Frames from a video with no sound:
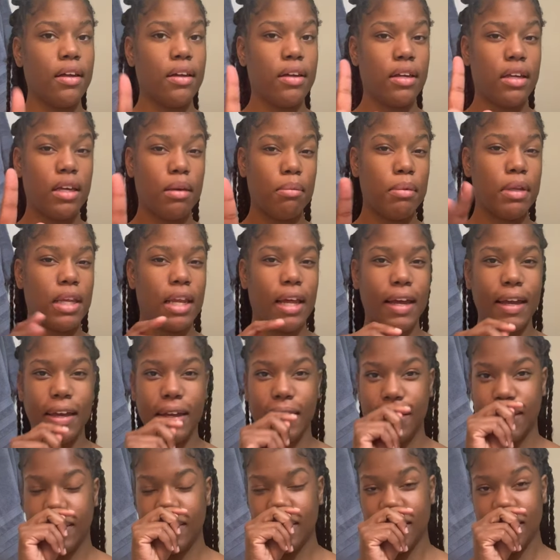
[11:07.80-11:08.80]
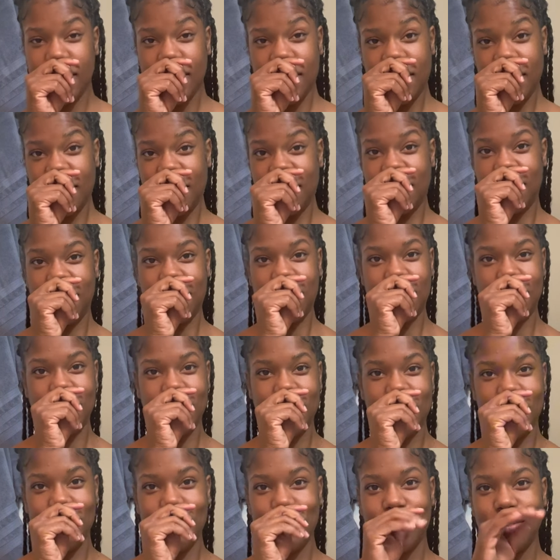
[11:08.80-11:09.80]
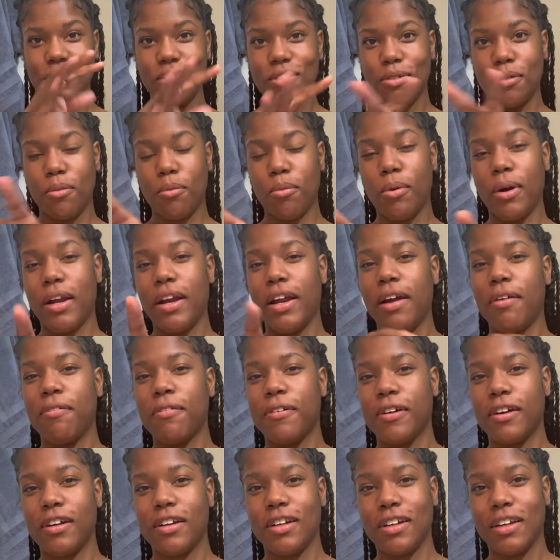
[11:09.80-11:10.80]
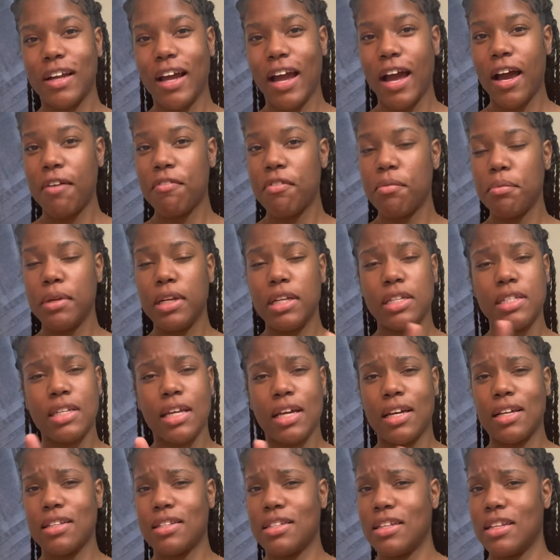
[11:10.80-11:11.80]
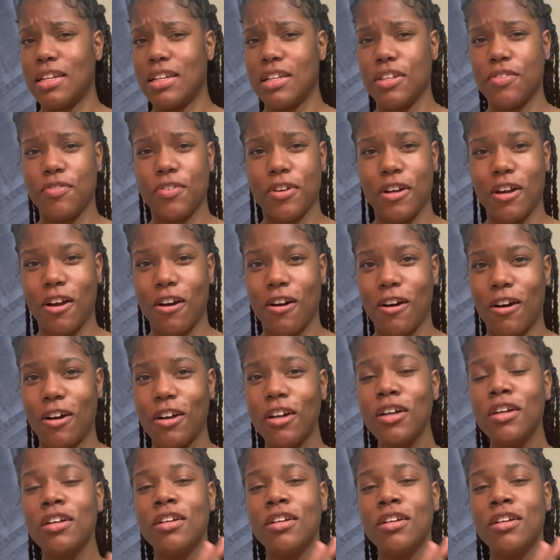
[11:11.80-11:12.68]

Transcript: give me like whatever, however many seconds it is for y'all.